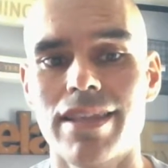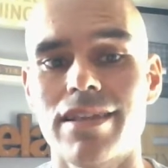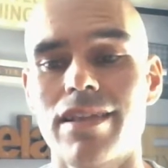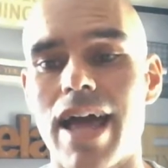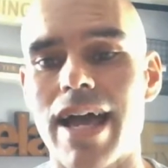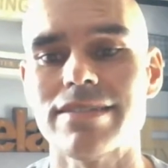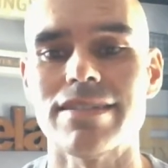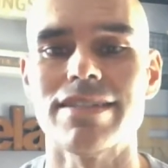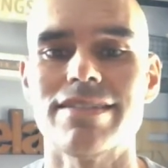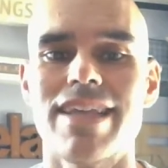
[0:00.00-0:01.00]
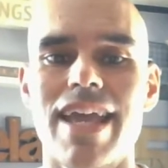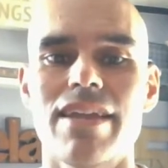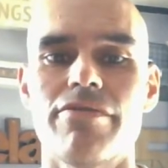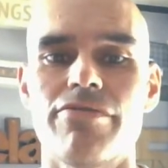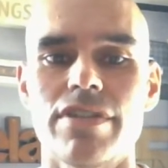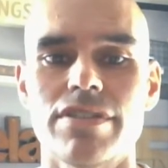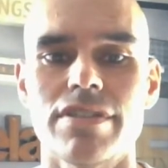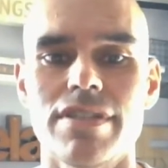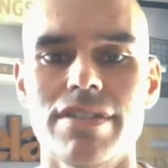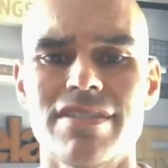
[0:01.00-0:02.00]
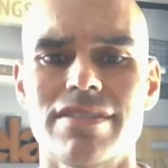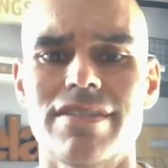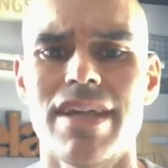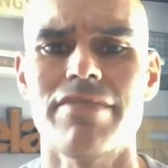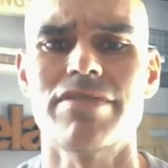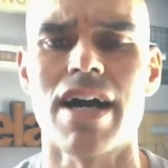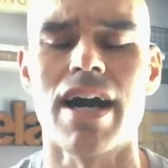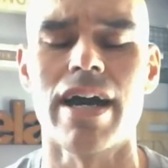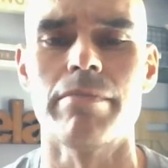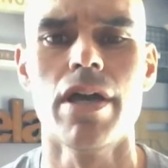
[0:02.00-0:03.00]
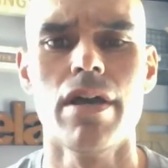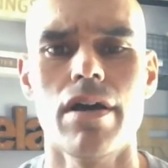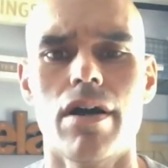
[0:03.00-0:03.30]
And the last is gain efficiencies and save time